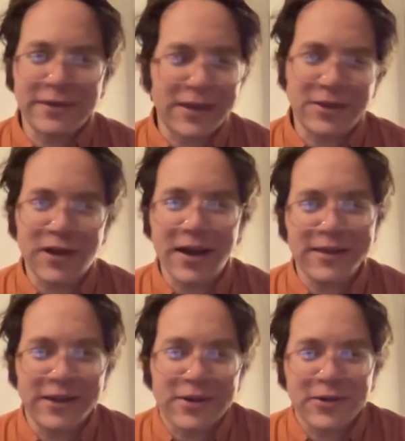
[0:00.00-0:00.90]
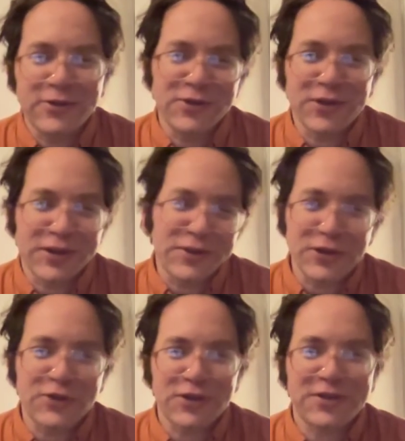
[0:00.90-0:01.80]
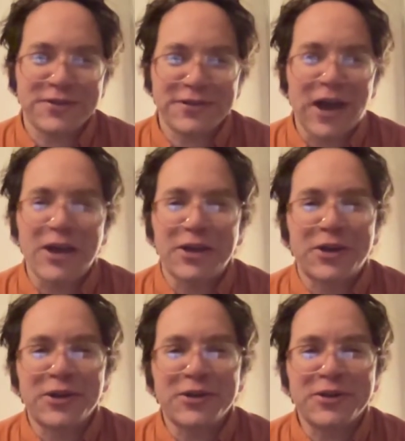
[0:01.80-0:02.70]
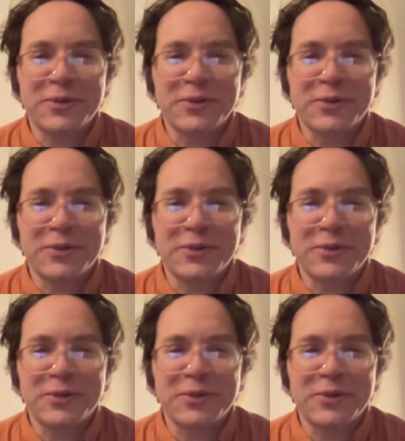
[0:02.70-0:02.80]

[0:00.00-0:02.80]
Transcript: like it's like a decent diner.